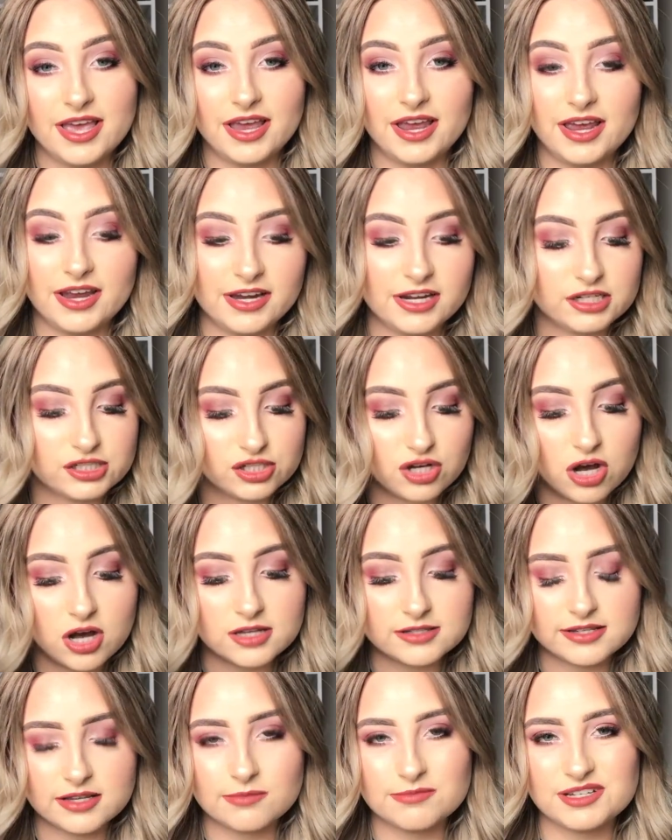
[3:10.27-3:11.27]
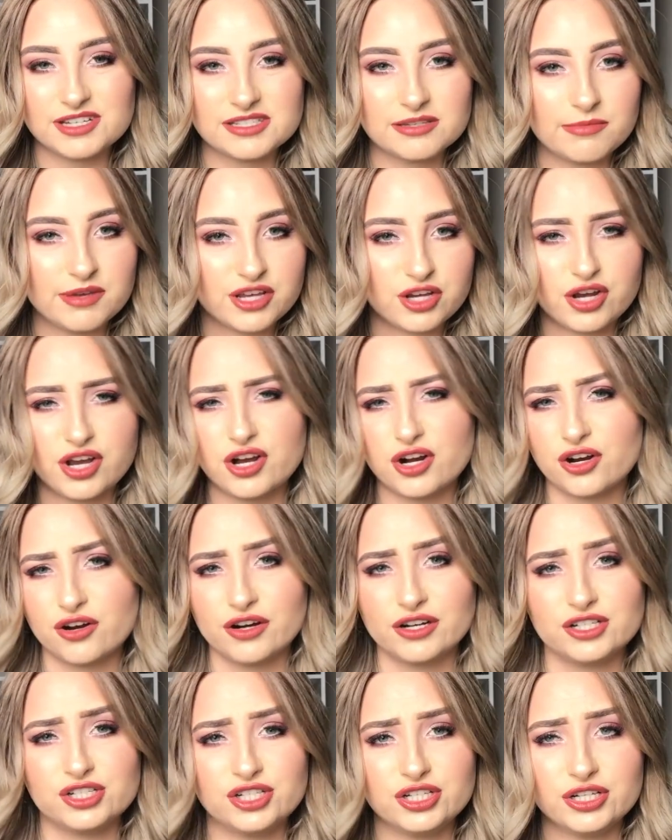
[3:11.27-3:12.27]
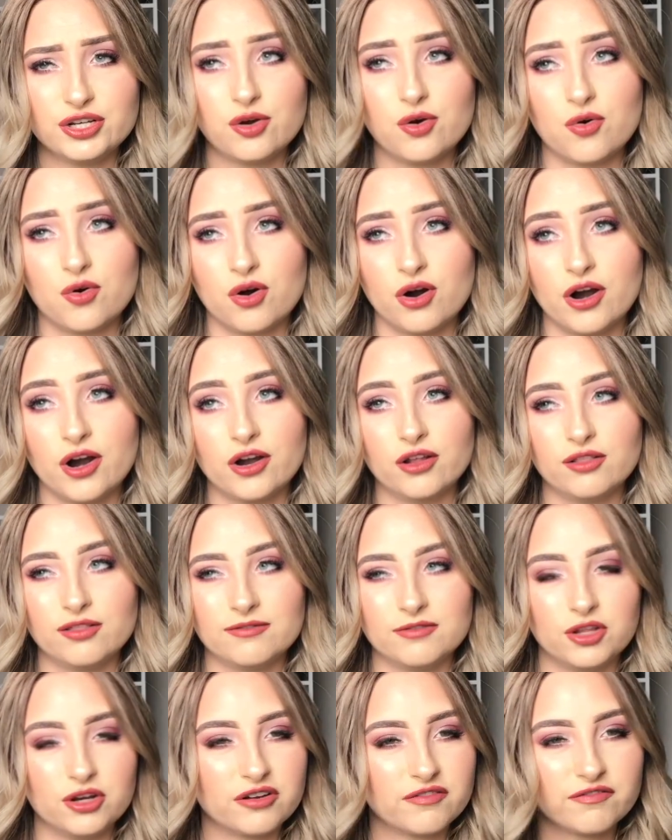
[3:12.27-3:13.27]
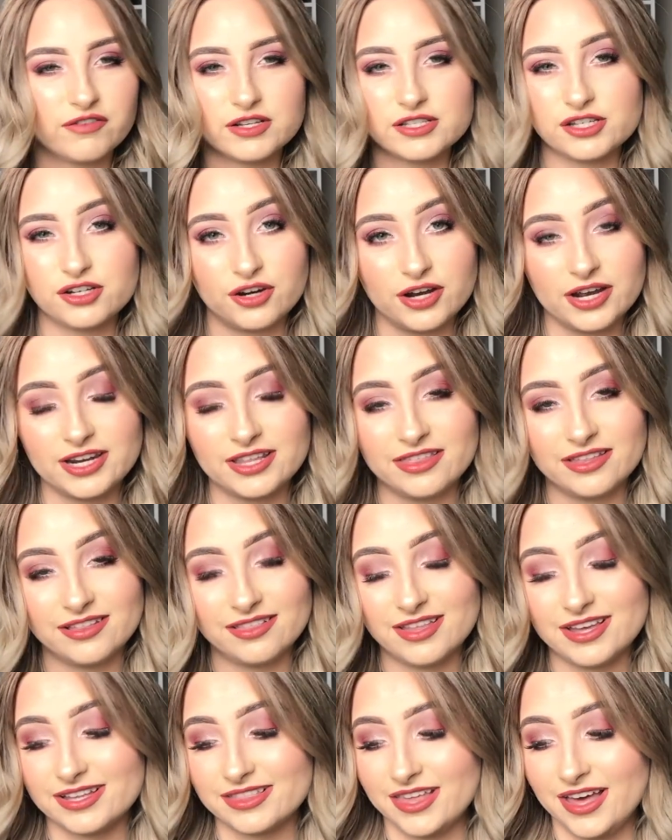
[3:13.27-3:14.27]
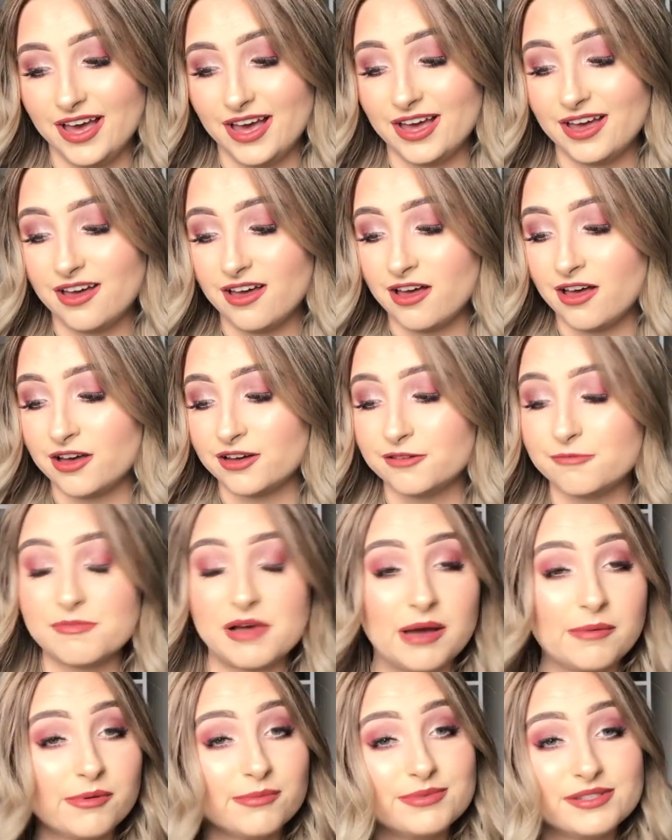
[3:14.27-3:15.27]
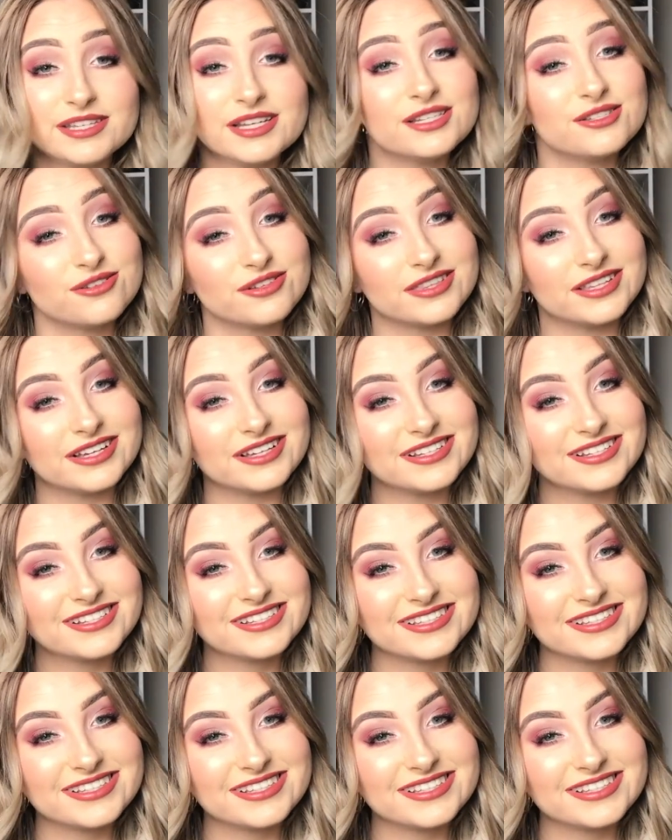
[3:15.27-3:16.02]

and it's awesome doesn't make your hair crunchy or look frizzy or anything like that um, I'm obsessed with it